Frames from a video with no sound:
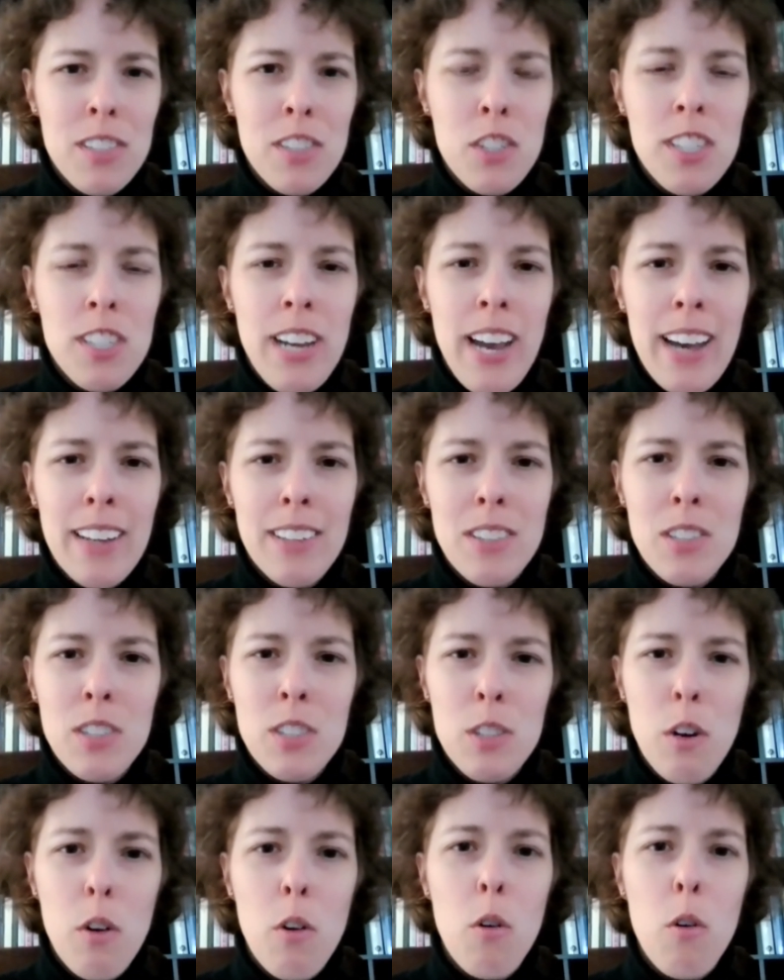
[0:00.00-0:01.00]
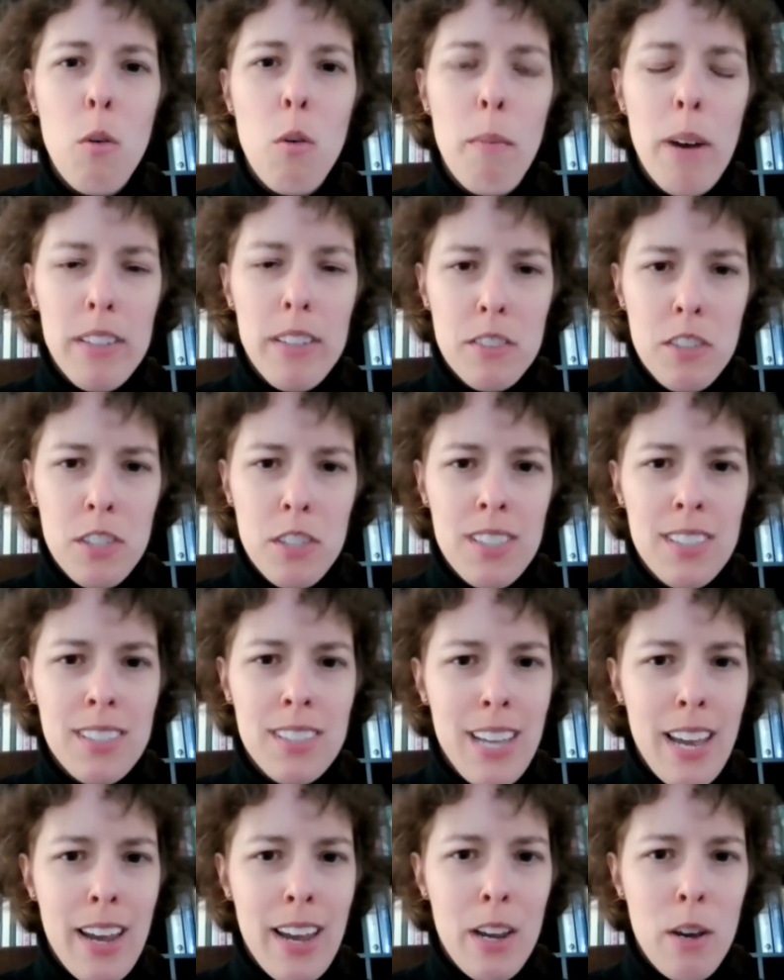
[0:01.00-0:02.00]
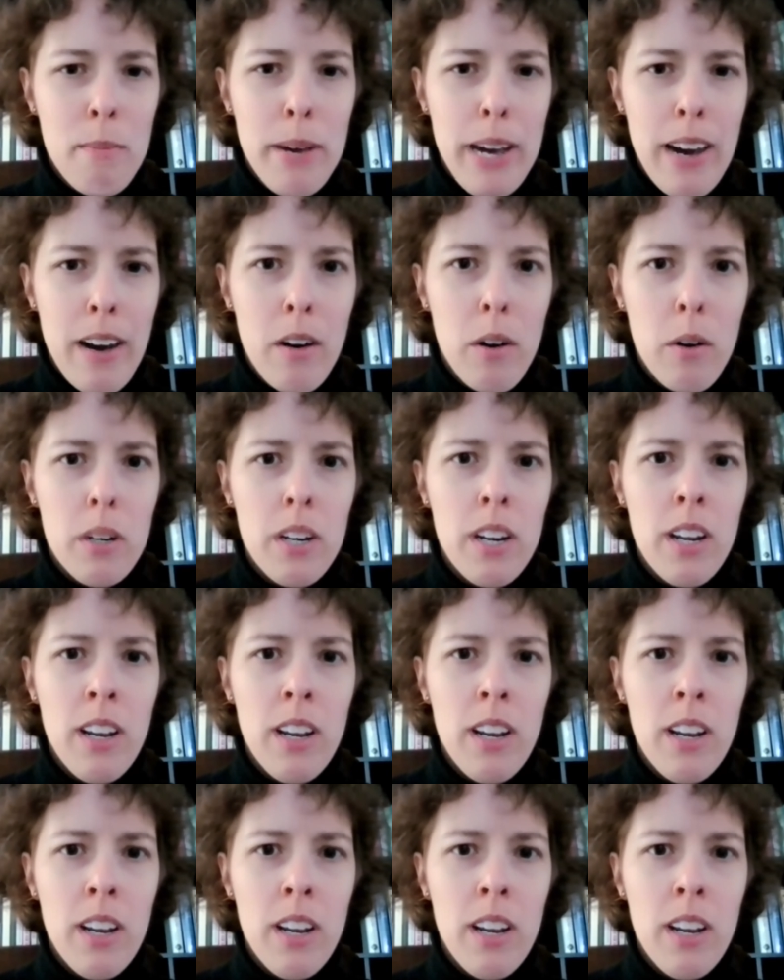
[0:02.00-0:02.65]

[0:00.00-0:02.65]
she has so much to say about